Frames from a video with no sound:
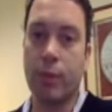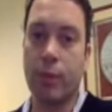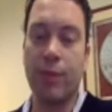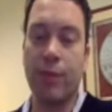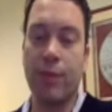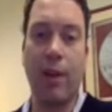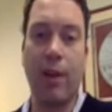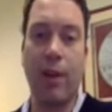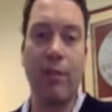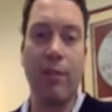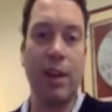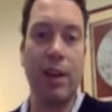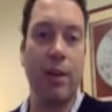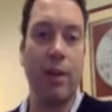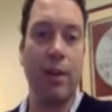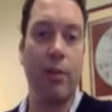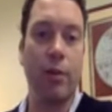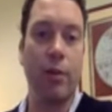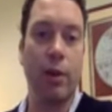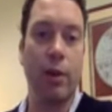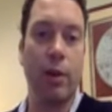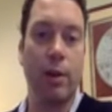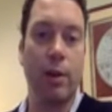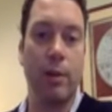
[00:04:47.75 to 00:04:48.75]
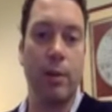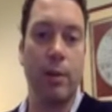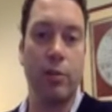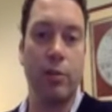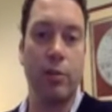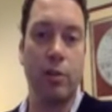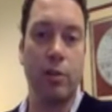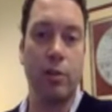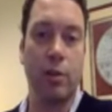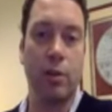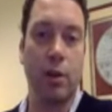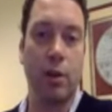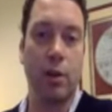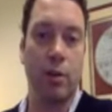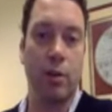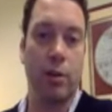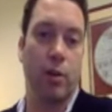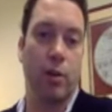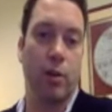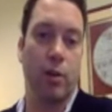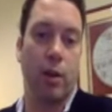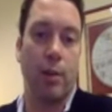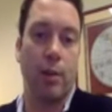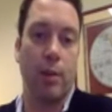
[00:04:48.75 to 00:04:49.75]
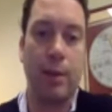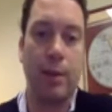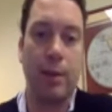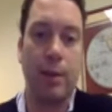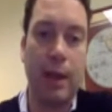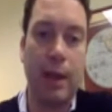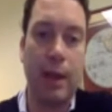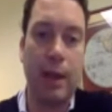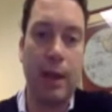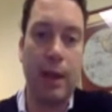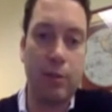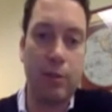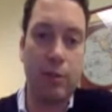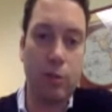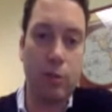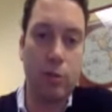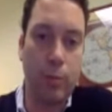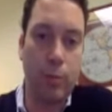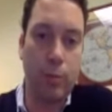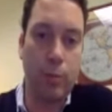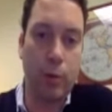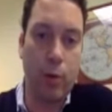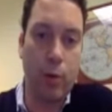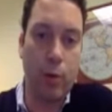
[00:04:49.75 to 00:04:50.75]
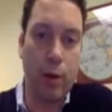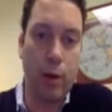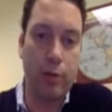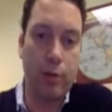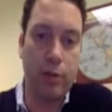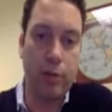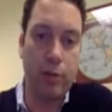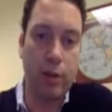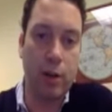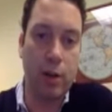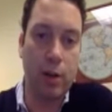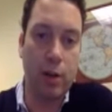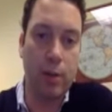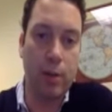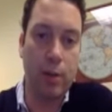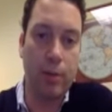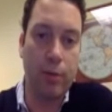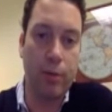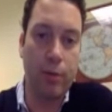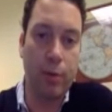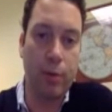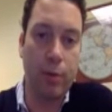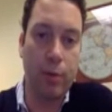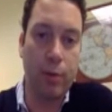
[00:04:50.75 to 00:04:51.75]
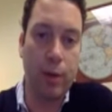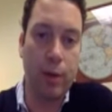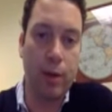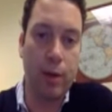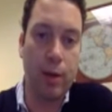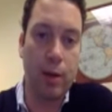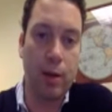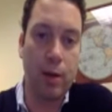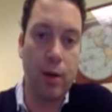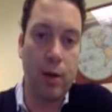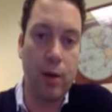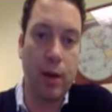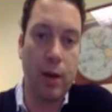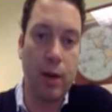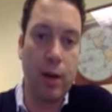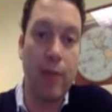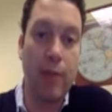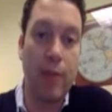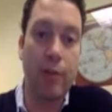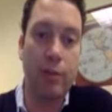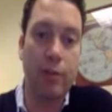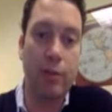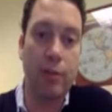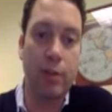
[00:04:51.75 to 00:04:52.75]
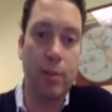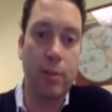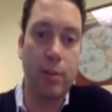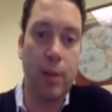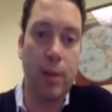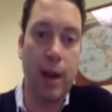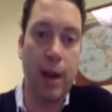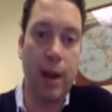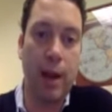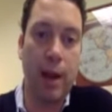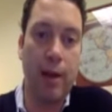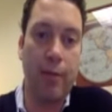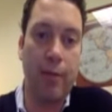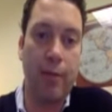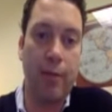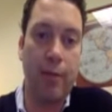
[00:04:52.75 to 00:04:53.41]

if you have any other admission, uh, sorry, let me let me answer one more question here before we, or any others that you might have.